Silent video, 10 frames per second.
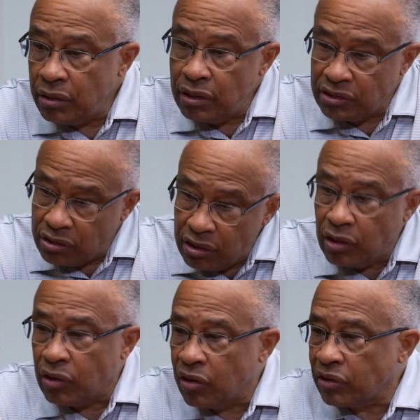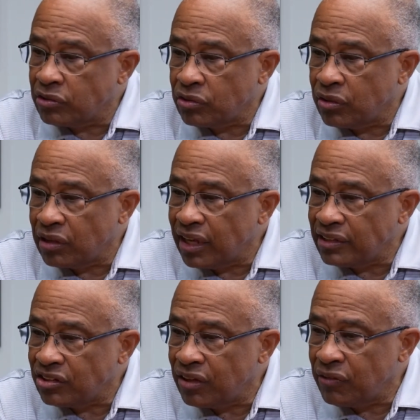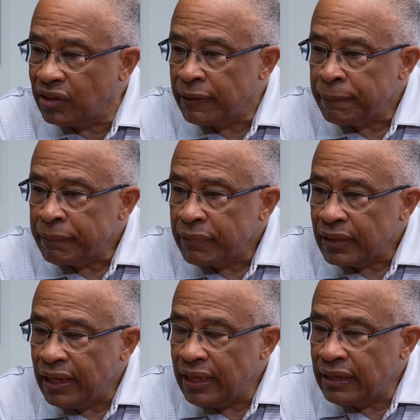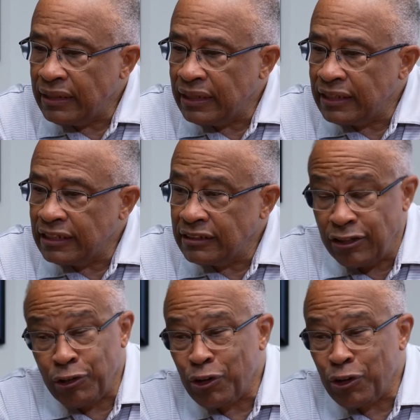it no longer is on Thanksgiving and no